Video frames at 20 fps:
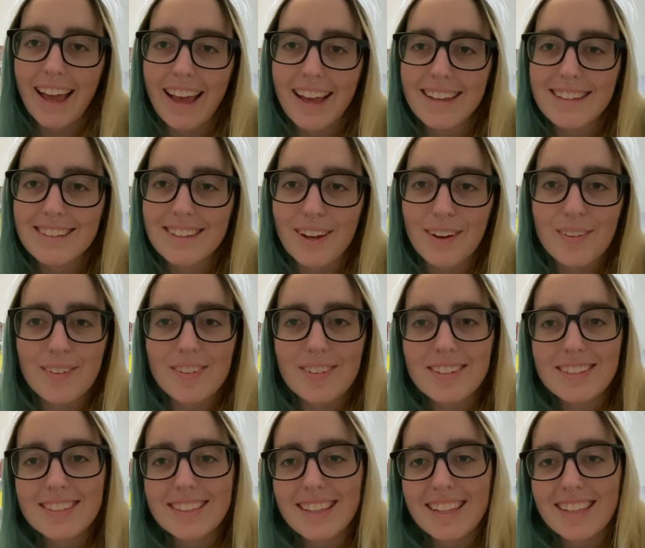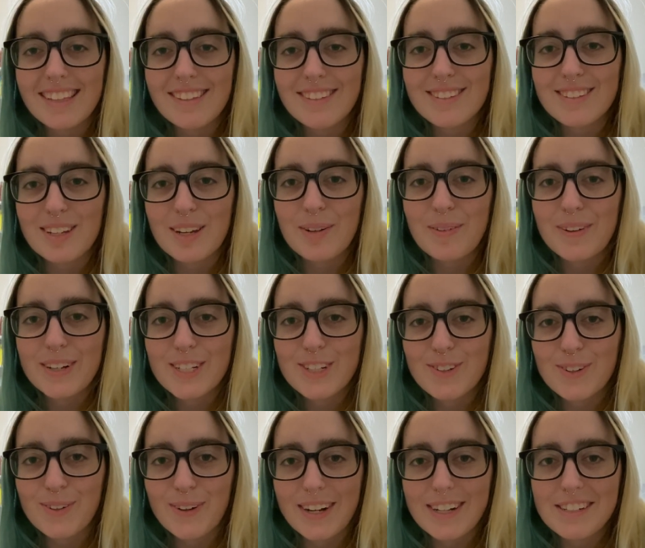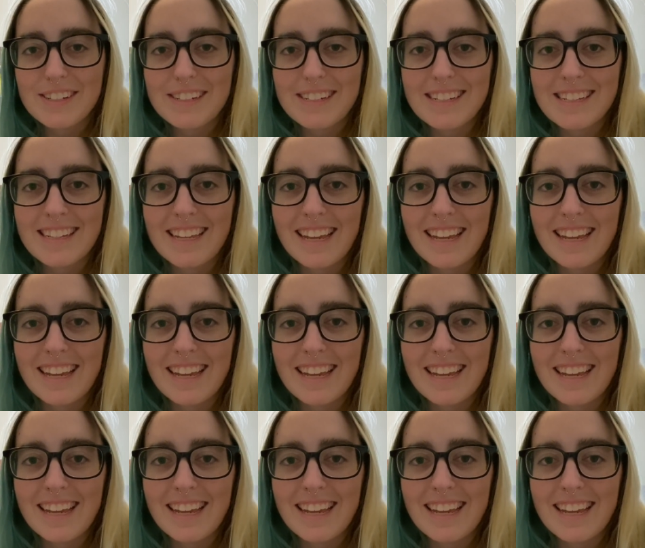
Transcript: As always, thank you so much for watching,